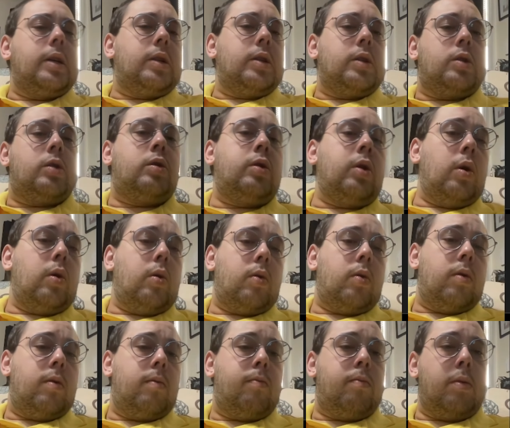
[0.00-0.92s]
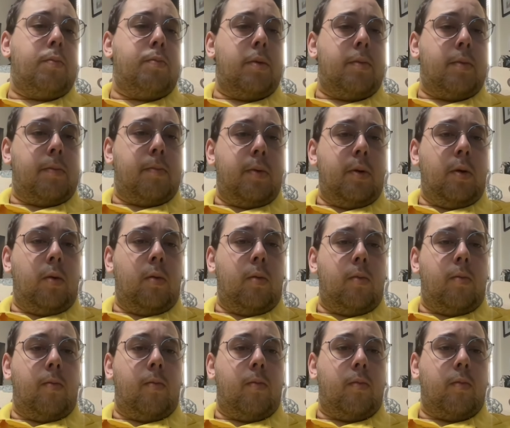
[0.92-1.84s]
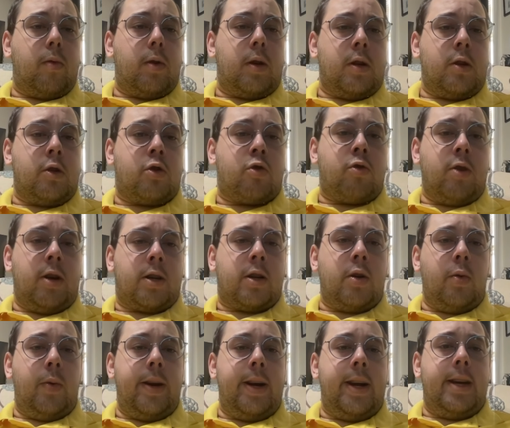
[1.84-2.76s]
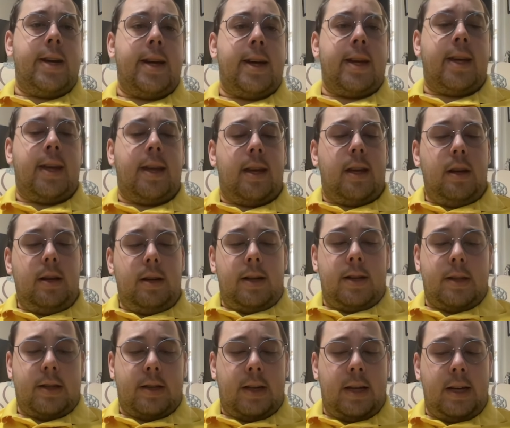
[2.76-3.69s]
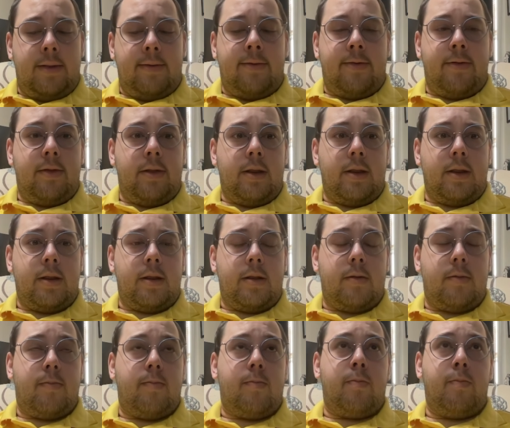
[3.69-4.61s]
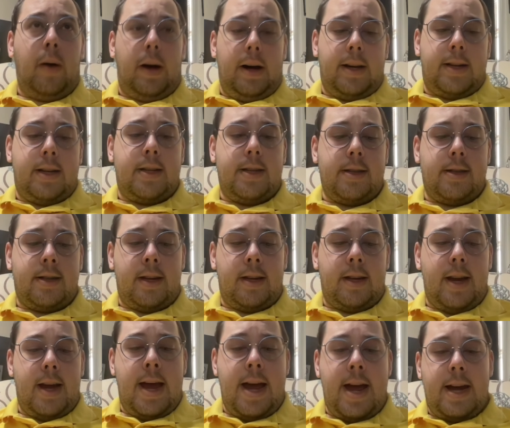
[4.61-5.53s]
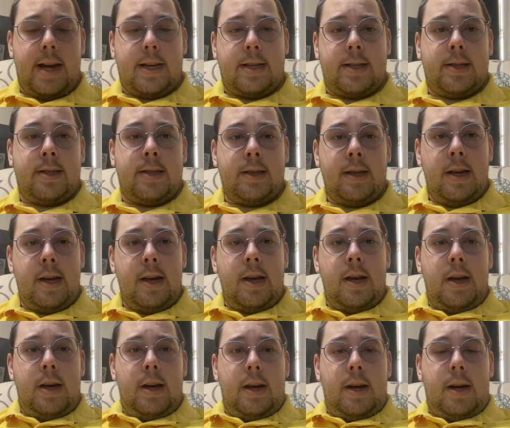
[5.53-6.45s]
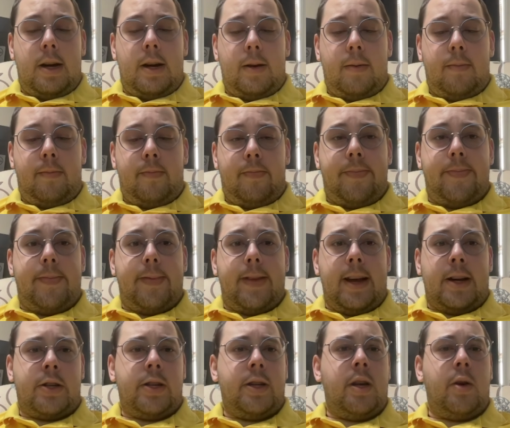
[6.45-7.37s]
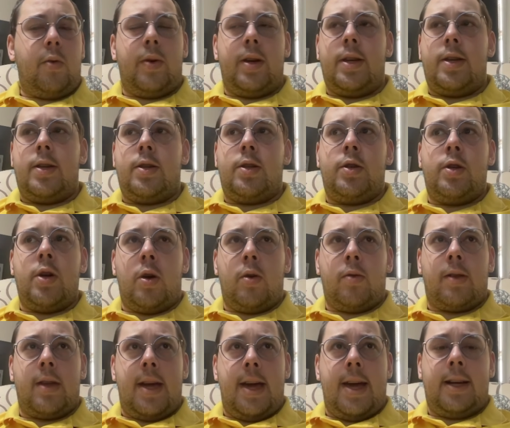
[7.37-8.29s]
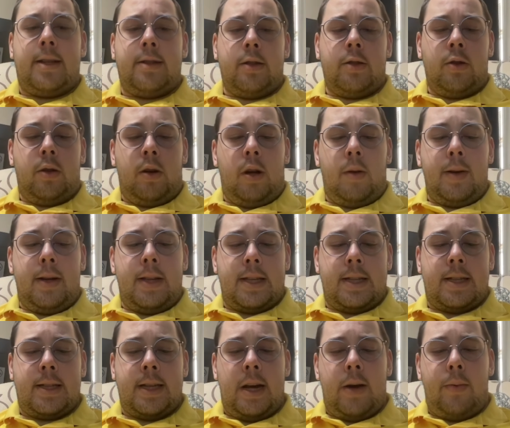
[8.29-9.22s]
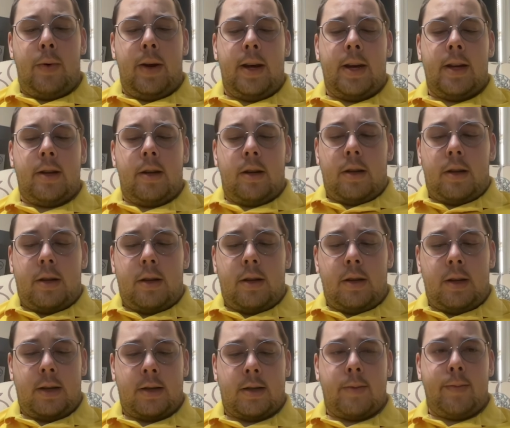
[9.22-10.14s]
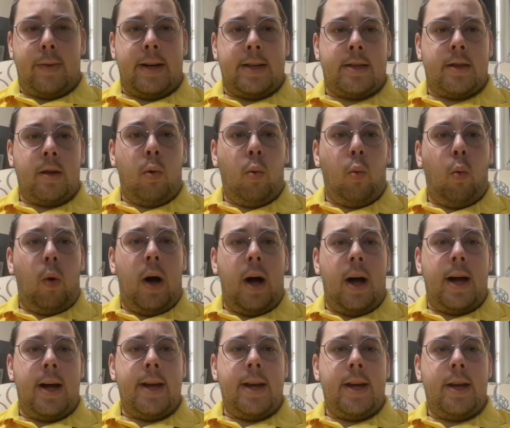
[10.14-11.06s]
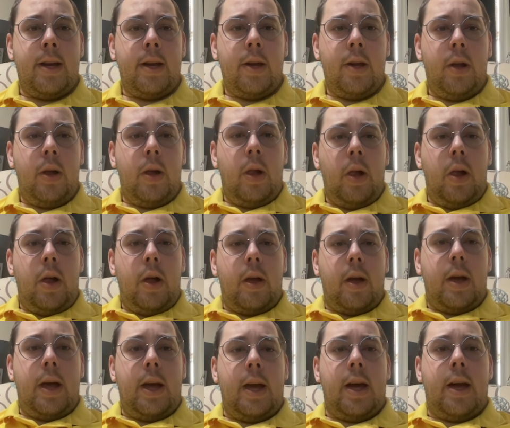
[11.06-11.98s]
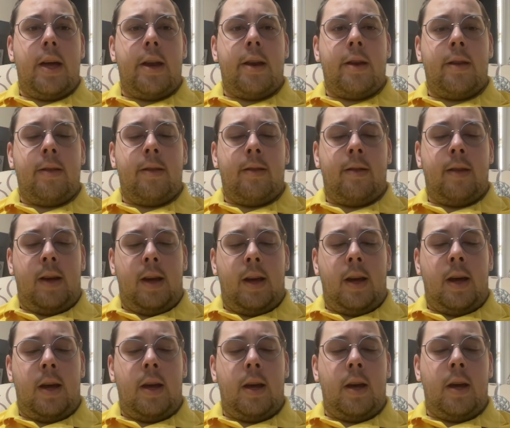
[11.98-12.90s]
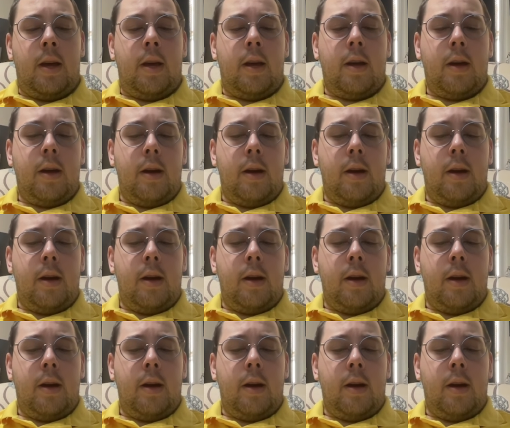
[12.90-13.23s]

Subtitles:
So, boom. Constructor, we need to give the boxes an X. Actually, no, we don't. The X's will all be the same. We need to customize the Y and the